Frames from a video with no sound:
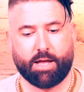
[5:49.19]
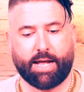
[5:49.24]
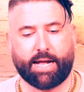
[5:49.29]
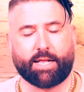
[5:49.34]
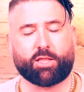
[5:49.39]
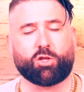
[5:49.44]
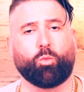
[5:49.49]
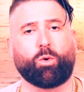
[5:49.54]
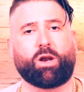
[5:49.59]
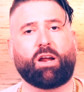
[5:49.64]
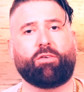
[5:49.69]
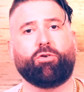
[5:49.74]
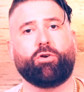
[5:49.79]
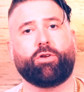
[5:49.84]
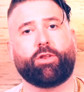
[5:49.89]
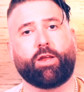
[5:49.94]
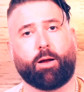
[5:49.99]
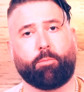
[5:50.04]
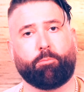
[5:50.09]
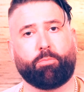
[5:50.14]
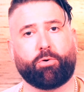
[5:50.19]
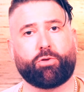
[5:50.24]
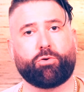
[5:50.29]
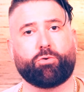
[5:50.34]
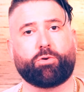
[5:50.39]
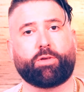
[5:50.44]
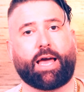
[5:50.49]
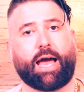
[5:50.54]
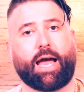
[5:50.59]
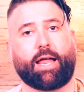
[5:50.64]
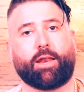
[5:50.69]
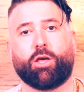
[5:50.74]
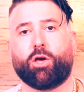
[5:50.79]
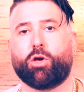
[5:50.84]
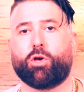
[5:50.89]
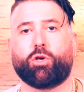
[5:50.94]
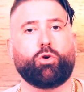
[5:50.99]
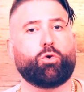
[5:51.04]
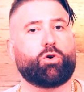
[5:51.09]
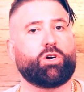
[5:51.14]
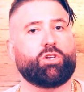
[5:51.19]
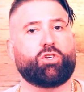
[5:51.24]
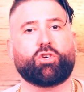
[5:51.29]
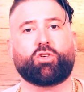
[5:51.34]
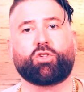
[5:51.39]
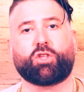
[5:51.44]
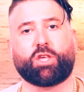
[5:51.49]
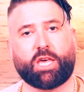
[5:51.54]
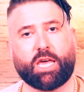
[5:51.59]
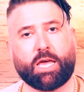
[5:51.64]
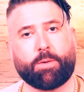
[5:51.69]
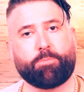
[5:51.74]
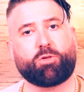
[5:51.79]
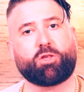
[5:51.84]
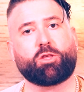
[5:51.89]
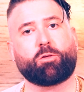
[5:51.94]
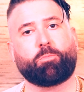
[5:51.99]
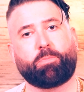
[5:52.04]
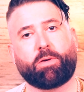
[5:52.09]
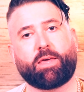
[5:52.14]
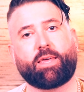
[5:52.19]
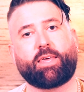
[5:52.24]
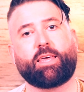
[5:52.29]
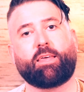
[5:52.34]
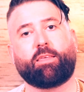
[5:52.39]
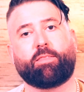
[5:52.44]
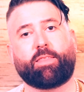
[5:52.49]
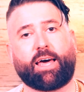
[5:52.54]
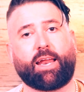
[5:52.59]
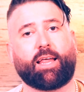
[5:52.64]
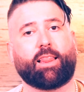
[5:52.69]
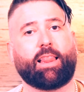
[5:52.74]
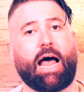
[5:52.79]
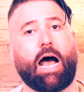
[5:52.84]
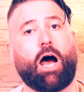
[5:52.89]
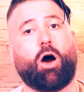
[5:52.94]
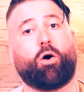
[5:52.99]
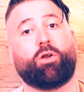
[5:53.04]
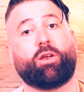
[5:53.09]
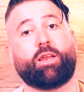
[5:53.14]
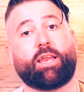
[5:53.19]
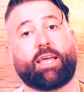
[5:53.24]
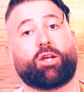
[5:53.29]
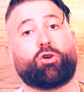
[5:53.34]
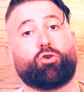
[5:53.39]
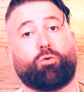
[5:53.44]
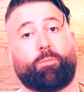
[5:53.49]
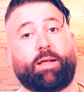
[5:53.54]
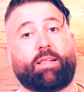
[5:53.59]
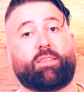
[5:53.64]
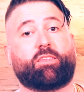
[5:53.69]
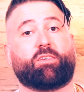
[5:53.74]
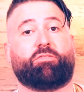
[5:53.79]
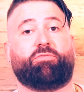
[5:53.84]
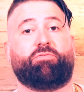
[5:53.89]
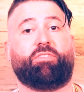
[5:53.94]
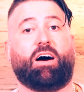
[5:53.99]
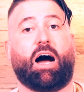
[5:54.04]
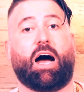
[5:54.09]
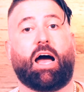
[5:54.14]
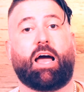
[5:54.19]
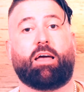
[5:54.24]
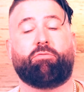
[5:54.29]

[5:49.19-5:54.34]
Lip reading: And so whatever number you get, you could just keep speaking that aloud in increments of 5.